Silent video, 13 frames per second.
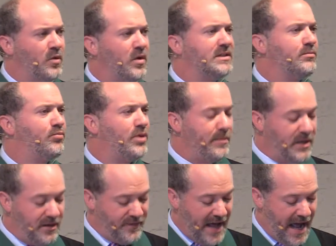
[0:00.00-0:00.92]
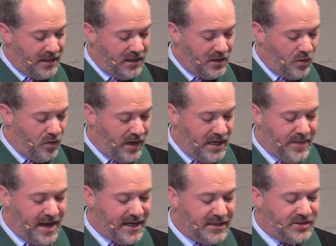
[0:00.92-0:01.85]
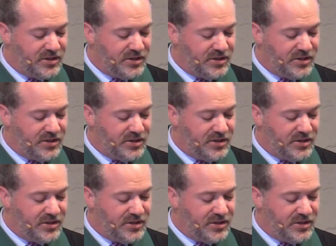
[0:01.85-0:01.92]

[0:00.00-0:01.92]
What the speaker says: or as a primitive allegory about an